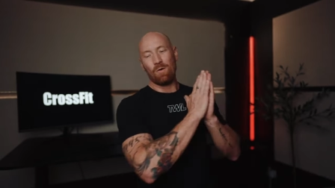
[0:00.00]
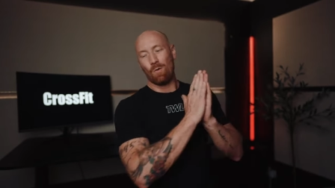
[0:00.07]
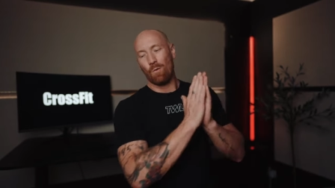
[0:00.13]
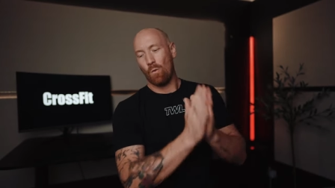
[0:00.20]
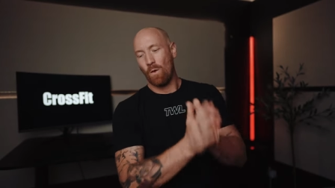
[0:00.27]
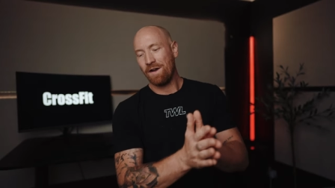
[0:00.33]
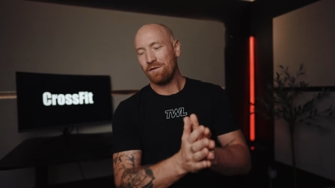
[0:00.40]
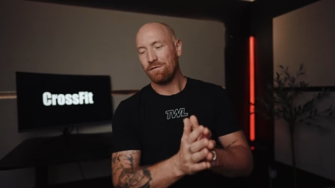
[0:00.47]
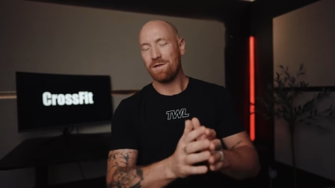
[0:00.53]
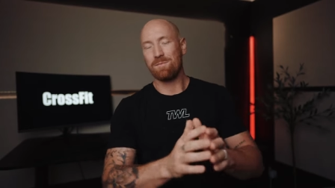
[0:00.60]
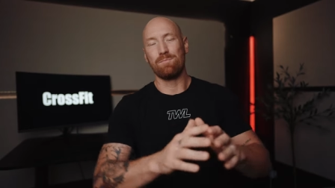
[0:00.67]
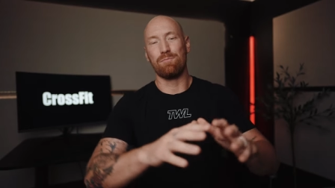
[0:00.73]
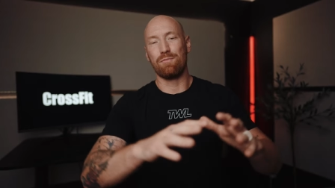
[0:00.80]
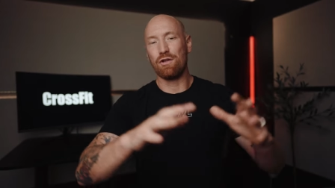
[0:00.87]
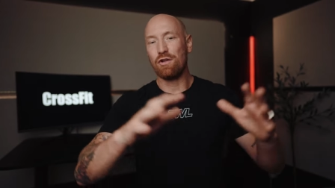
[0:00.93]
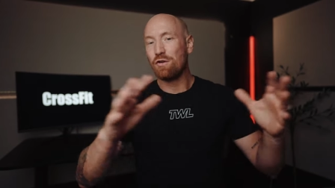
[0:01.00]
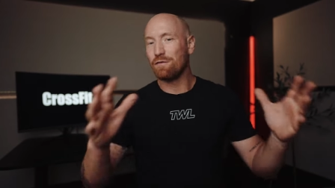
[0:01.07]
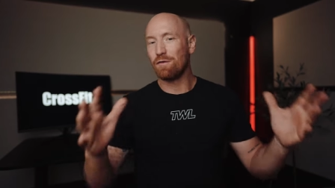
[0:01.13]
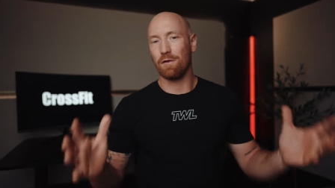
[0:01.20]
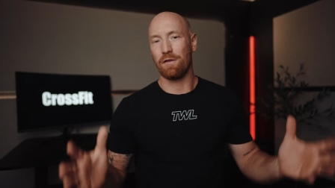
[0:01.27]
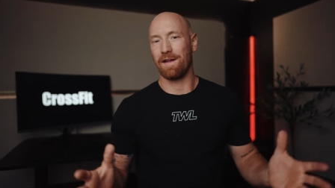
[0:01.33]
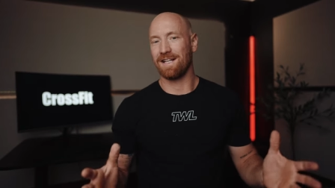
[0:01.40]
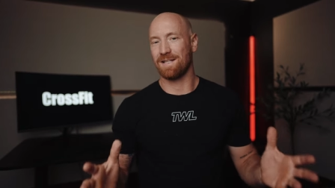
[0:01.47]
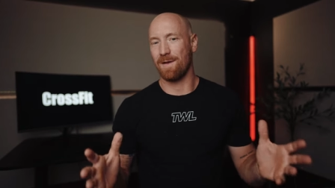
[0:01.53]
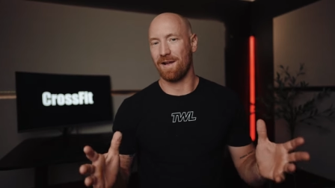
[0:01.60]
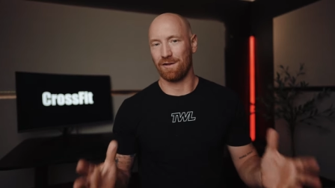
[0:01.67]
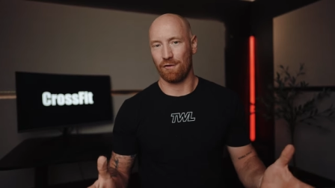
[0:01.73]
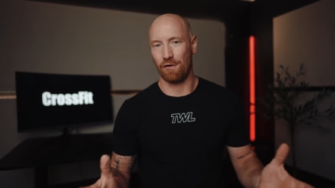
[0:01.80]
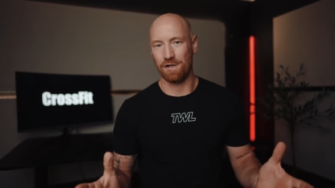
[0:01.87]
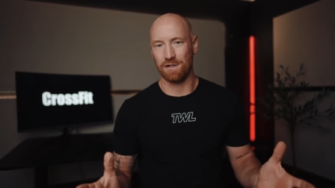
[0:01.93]
One of the beautiful things
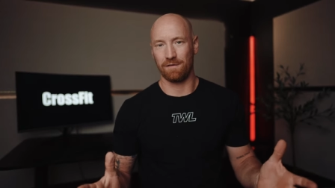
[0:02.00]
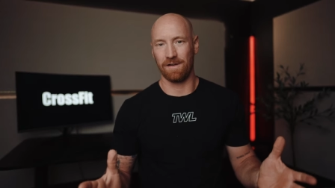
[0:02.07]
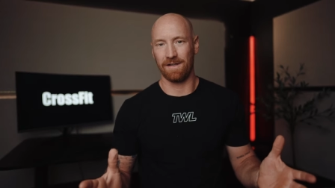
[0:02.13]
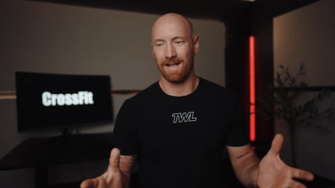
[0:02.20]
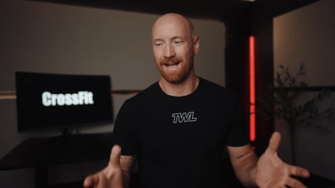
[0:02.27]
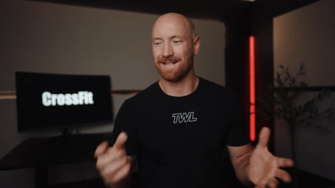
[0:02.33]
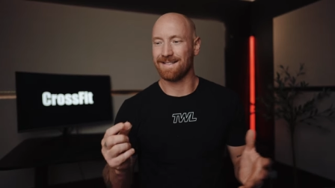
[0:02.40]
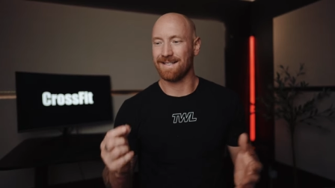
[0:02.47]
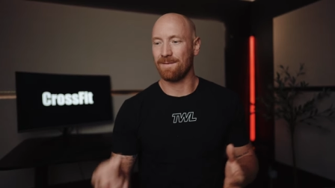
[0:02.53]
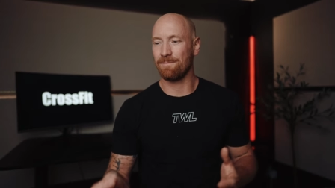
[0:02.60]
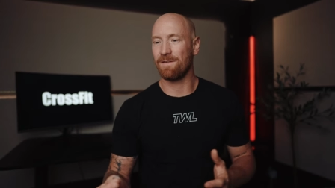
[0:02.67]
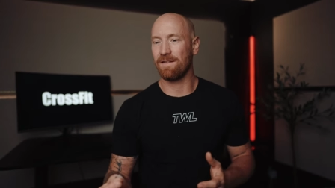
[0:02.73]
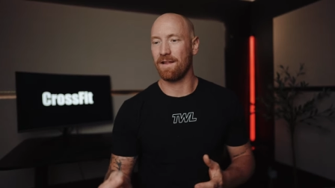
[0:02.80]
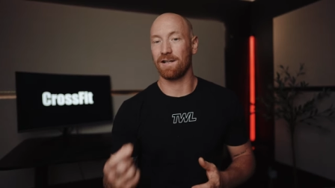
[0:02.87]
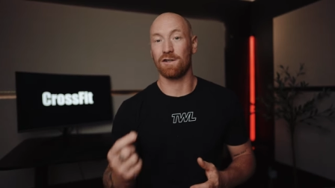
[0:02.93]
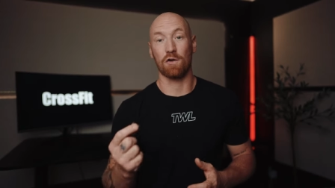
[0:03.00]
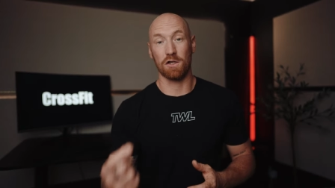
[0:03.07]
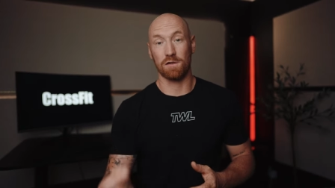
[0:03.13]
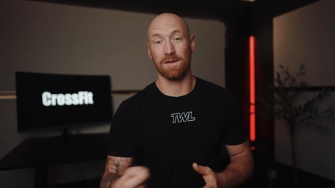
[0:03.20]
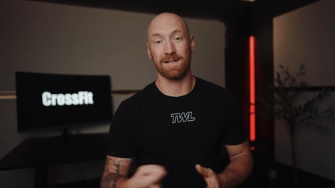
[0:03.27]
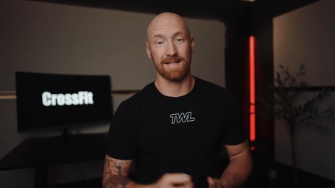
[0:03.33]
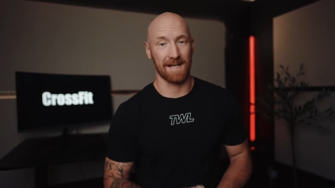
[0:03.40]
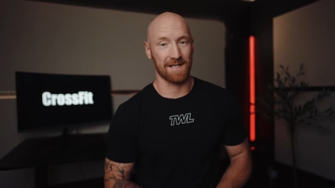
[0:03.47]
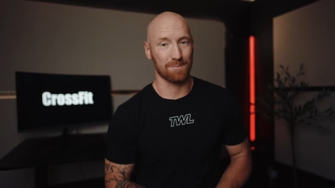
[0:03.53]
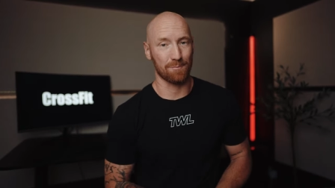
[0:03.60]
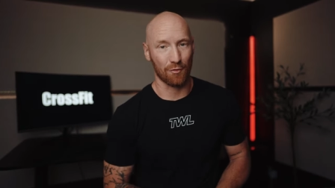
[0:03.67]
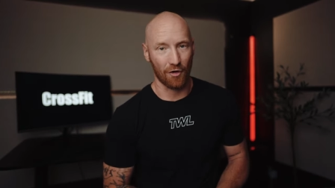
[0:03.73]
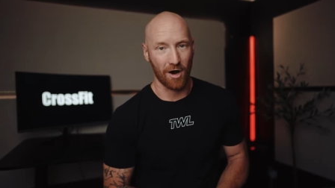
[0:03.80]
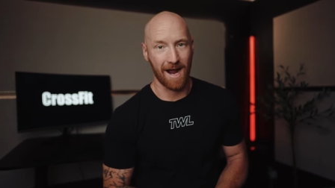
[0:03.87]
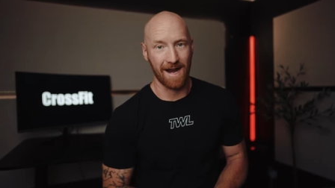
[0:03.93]
about CrossFit and something that CrossFit takes
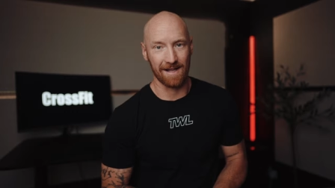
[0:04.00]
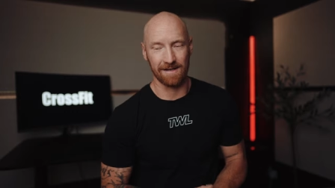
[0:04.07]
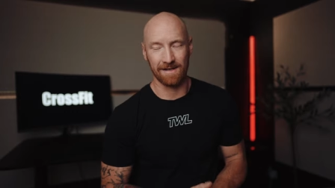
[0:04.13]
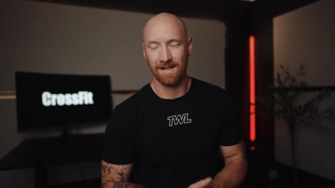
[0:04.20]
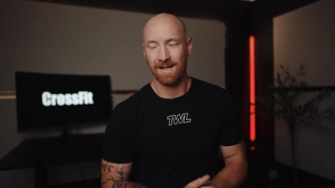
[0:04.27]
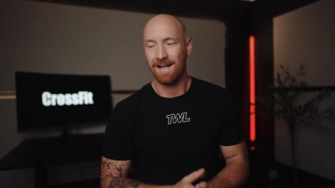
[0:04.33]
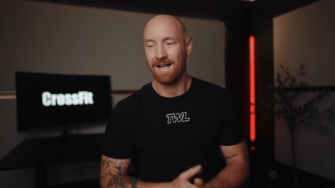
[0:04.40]
pride in